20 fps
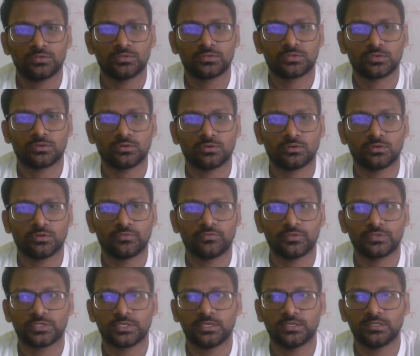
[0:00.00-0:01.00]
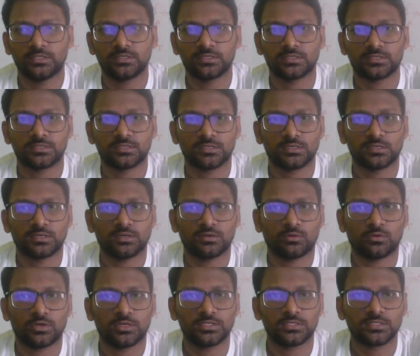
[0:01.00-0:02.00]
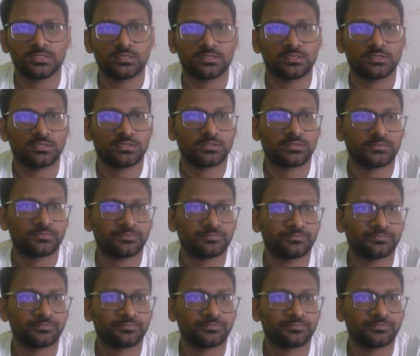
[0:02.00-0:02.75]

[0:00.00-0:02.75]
So if you see this, what is a